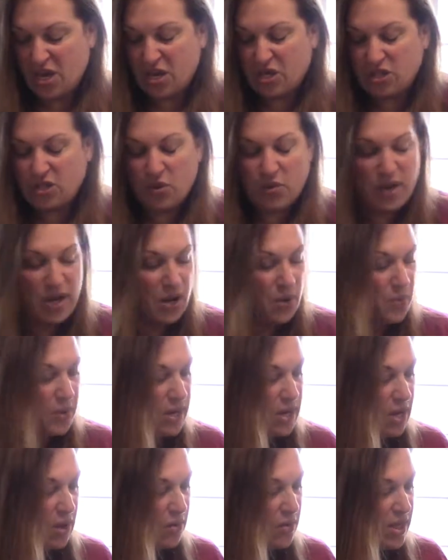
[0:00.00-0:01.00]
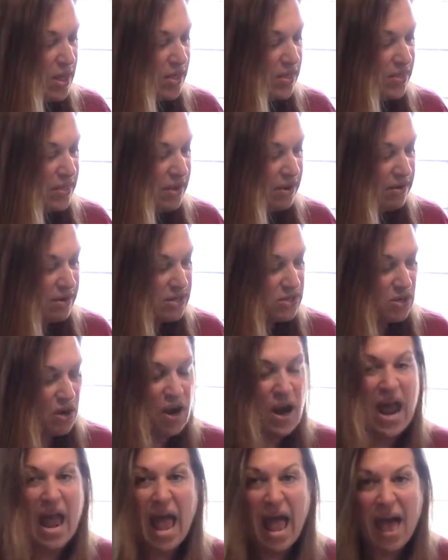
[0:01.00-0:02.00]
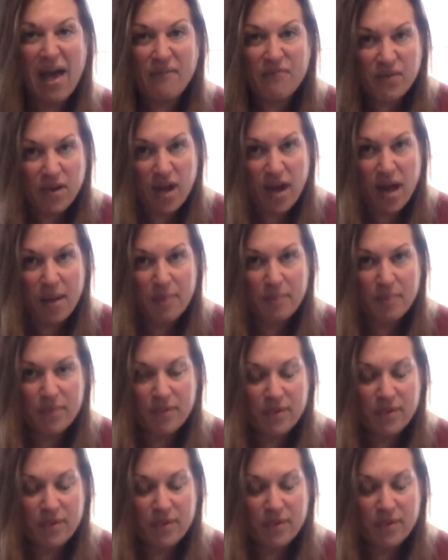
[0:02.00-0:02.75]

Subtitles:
So here we go. There is our half cup